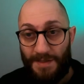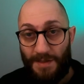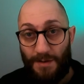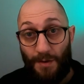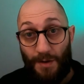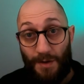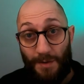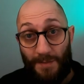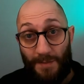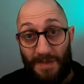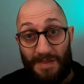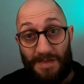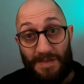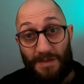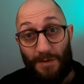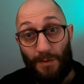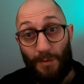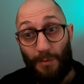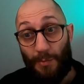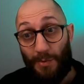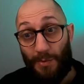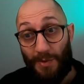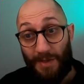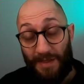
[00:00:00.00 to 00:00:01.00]
are going to be still
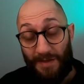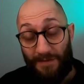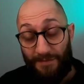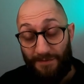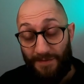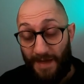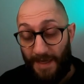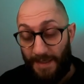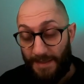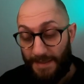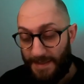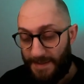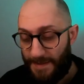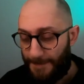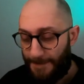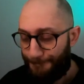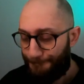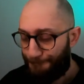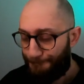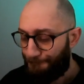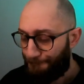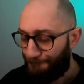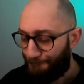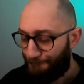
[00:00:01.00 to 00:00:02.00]
pretty fast.
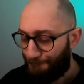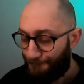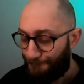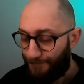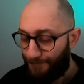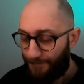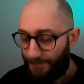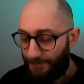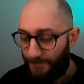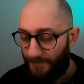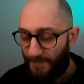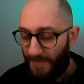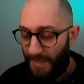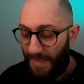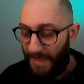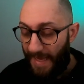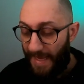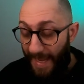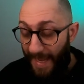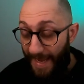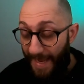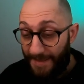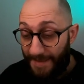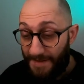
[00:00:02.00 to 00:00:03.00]

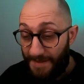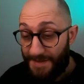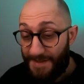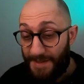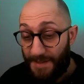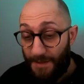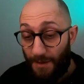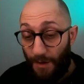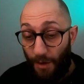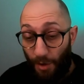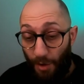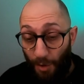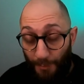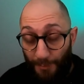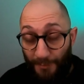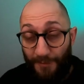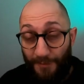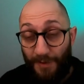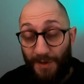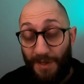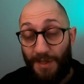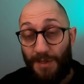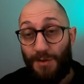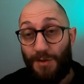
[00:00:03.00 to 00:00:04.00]
And
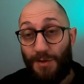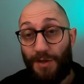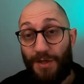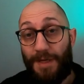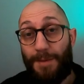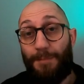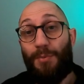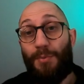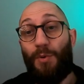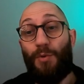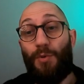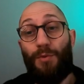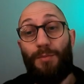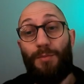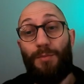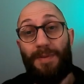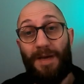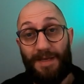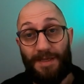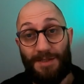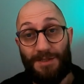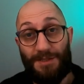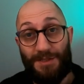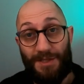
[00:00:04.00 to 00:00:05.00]
hopefully you're going to pull
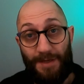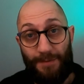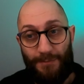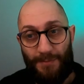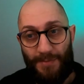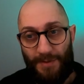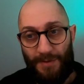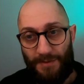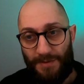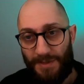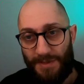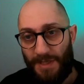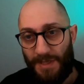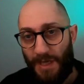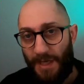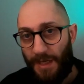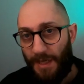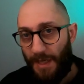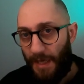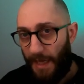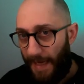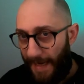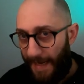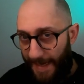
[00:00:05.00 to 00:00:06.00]
better champions.
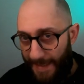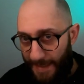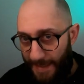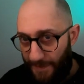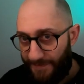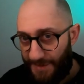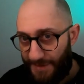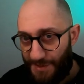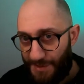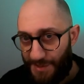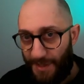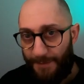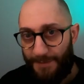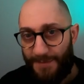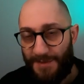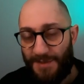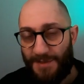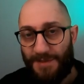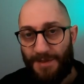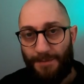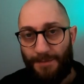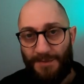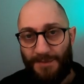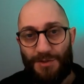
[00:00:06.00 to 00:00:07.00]
Any of the
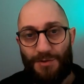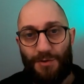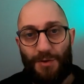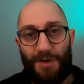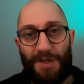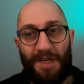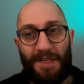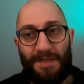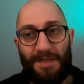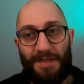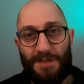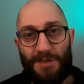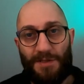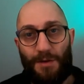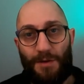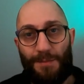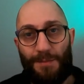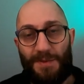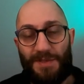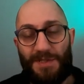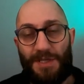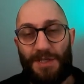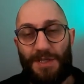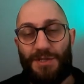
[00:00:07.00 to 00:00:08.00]
champions I'm showing in this
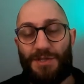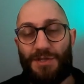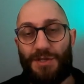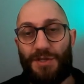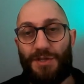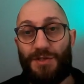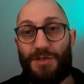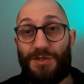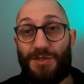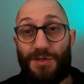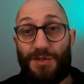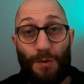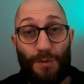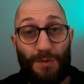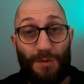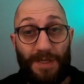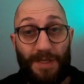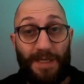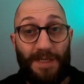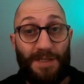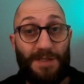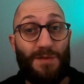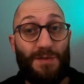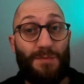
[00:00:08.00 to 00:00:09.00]
composition don't
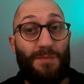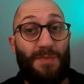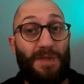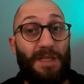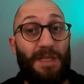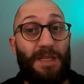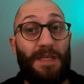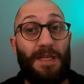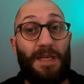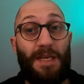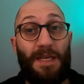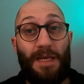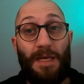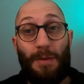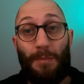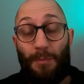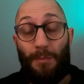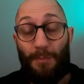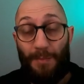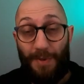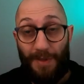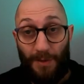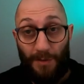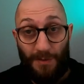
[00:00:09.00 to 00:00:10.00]
need to be
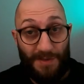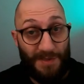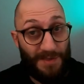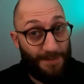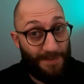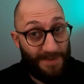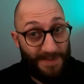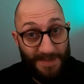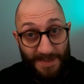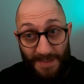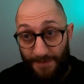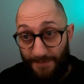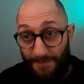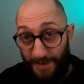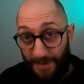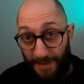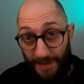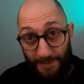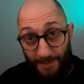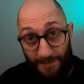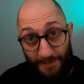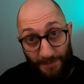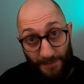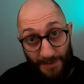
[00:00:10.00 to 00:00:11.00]
built
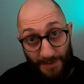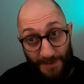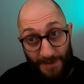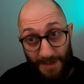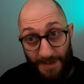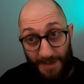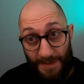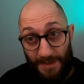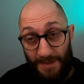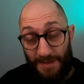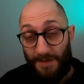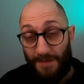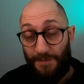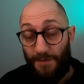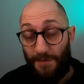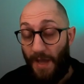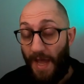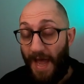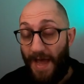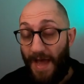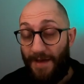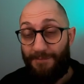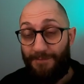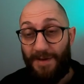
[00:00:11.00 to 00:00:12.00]
specifically for this. If you
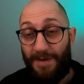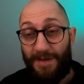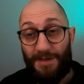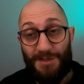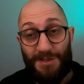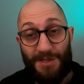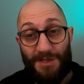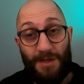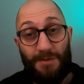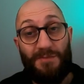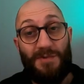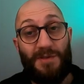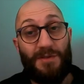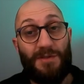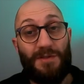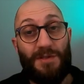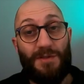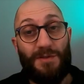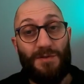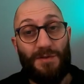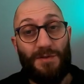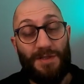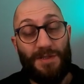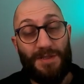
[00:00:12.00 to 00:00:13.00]
have better champions to
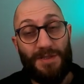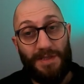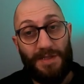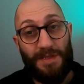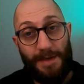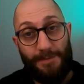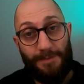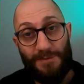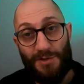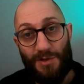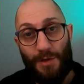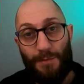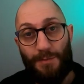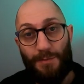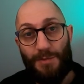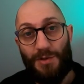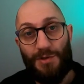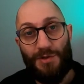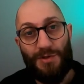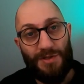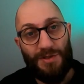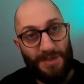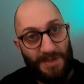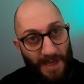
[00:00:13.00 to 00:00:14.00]
do the same job, you
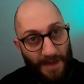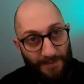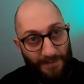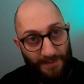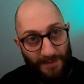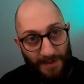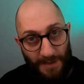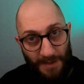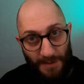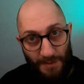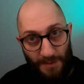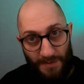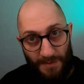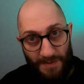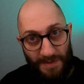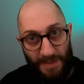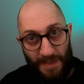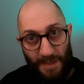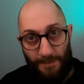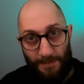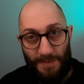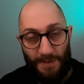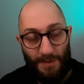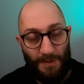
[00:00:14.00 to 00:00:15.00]
should definitely use
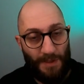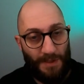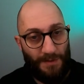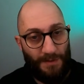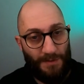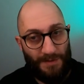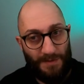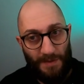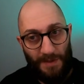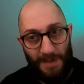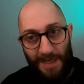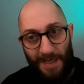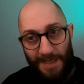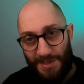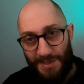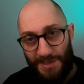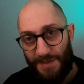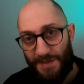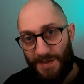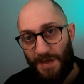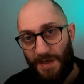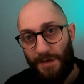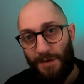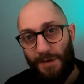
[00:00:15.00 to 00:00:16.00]
them. You can use your
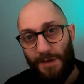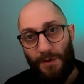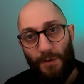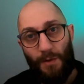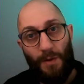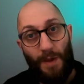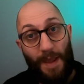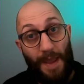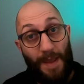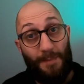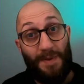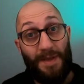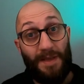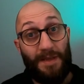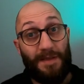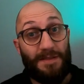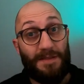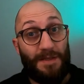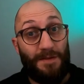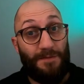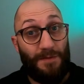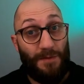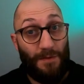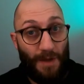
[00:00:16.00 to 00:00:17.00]
legendary or epics
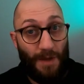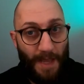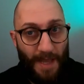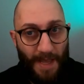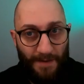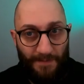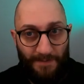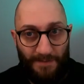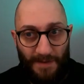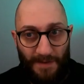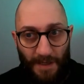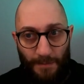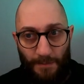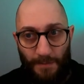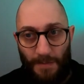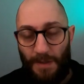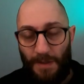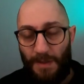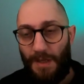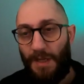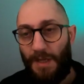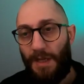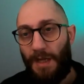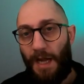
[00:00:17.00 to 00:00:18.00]
if you have them.
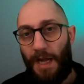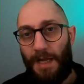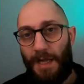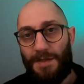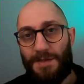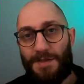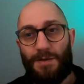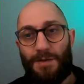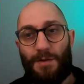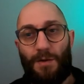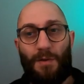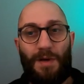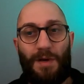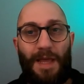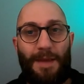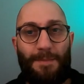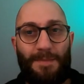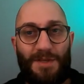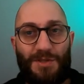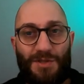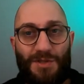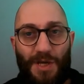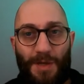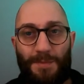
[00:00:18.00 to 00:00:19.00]
And so let
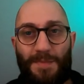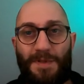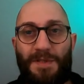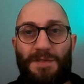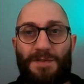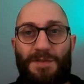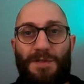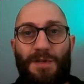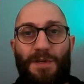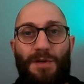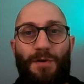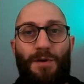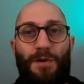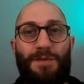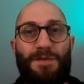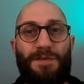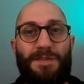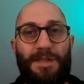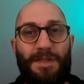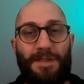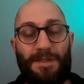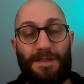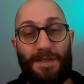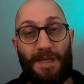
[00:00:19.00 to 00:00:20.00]
me jump into the
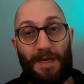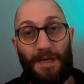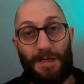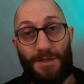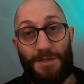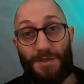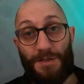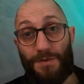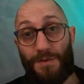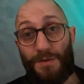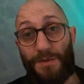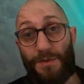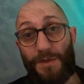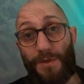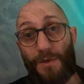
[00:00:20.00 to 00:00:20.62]
content and I show you the